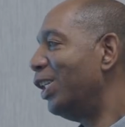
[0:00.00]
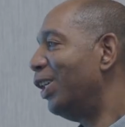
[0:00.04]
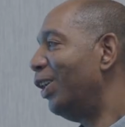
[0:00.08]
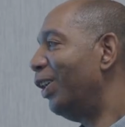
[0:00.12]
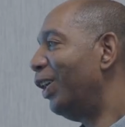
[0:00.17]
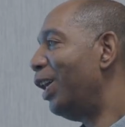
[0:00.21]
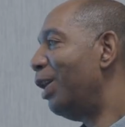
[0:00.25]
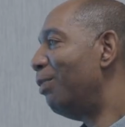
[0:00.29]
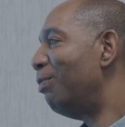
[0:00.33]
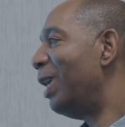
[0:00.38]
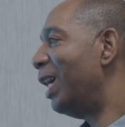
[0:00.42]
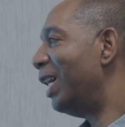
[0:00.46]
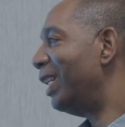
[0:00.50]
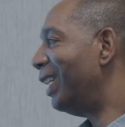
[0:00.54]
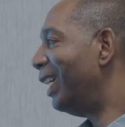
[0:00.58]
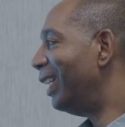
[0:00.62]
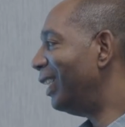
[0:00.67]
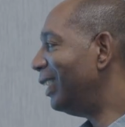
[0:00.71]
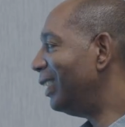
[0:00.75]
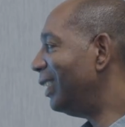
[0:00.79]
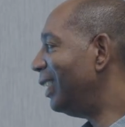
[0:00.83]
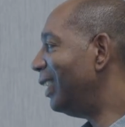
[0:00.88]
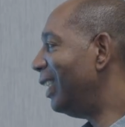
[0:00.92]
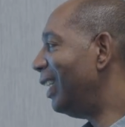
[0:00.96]
come on.
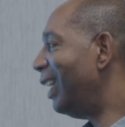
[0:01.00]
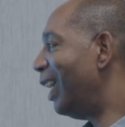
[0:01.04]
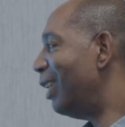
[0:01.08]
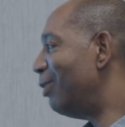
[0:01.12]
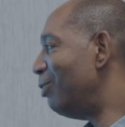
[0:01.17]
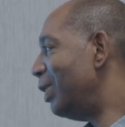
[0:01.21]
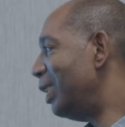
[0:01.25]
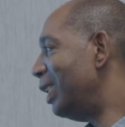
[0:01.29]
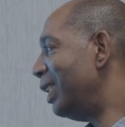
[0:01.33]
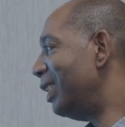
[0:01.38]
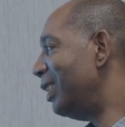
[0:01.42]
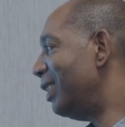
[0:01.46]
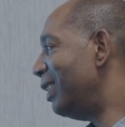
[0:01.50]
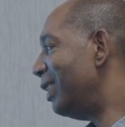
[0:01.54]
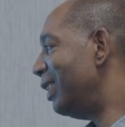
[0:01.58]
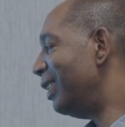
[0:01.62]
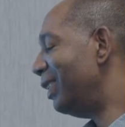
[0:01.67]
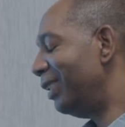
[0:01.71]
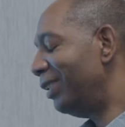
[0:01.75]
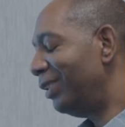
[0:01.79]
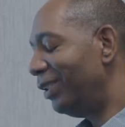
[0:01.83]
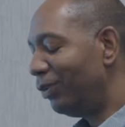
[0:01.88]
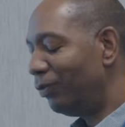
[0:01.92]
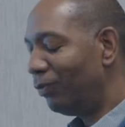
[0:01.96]

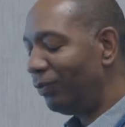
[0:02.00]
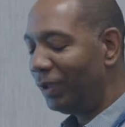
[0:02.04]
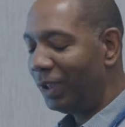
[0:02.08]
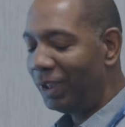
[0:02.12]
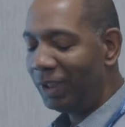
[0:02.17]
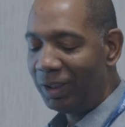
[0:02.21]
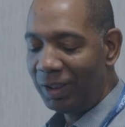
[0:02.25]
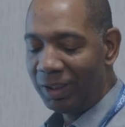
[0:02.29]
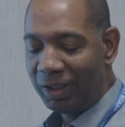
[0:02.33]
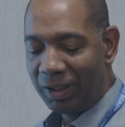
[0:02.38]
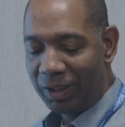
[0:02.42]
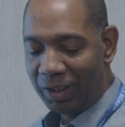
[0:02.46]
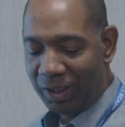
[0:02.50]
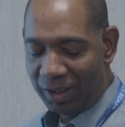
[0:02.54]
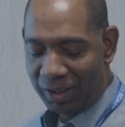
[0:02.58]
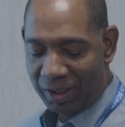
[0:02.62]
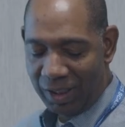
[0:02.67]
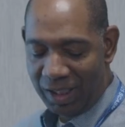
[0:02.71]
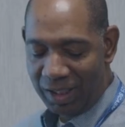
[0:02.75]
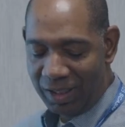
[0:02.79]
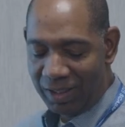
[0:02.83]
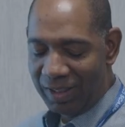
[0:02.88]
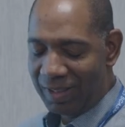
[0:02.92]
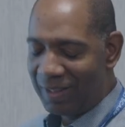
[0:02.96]

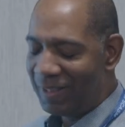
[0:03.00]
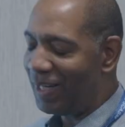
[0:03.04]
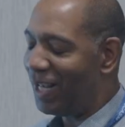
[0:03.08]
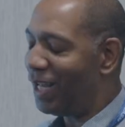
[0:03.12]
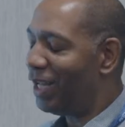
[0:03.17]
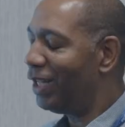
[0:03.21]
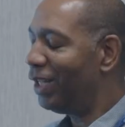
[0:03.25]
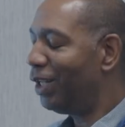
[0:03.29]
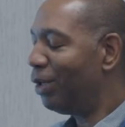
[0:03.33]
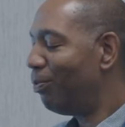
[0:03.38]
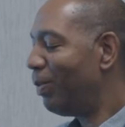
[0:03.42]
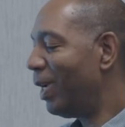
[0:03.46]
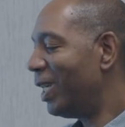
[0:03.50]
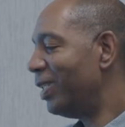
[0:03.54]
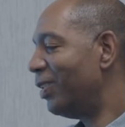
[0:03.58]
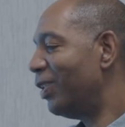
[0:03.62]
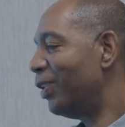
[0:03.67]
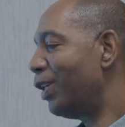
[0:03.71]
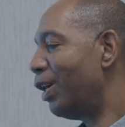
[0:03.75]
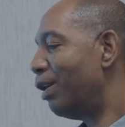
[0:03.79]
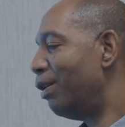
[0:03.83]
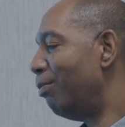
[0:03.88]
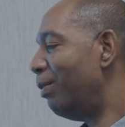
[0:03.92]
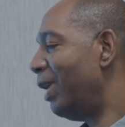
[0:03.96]
It's the same. The
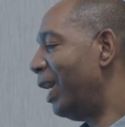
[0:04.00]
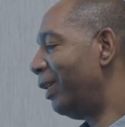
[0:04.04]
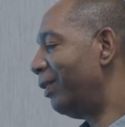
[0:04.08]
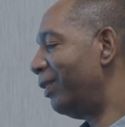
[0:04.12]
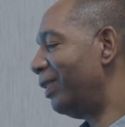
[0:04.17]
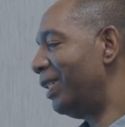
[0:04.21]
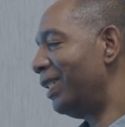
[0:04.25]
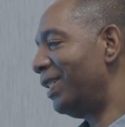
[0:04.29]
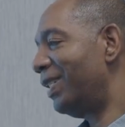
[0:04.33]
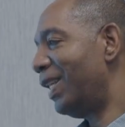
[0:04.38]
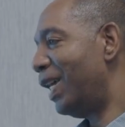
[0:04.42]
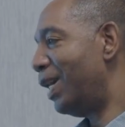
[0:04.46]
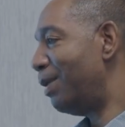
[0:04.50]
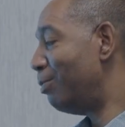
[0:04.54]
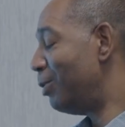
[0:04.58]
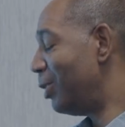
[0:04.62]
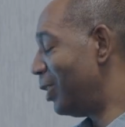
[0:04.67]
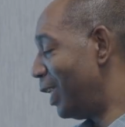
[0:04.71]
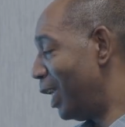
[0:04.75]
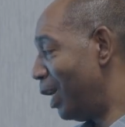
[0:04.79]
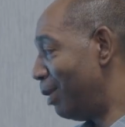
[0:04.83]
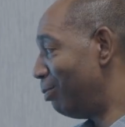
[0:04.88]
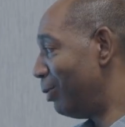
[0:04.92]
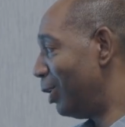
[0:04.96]
patient's coming back with the same
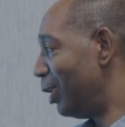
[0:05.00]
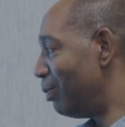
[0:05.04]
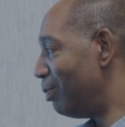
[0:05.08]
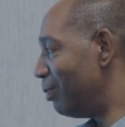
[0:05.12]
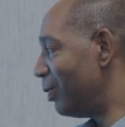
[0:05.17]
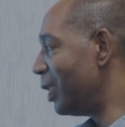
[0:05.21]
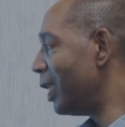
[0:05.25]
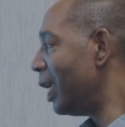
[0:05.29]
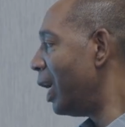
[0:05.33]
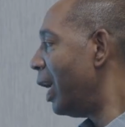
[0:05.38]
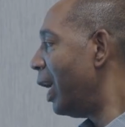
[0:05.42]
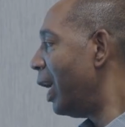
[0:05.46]
symptoms,